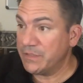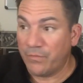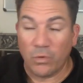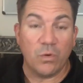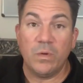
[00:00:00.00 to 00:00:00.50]

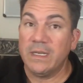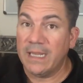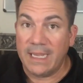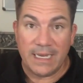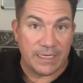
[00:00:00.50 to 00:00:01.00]

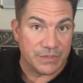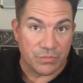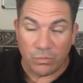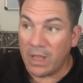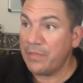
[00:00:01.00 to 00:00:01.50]
401ks,
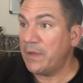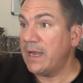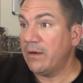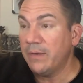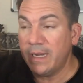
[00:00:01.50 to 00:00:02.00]
Roth
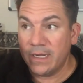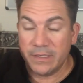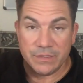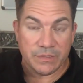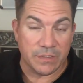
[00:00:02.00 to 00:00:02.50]

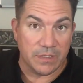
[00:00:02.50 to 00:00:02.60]
IRAs,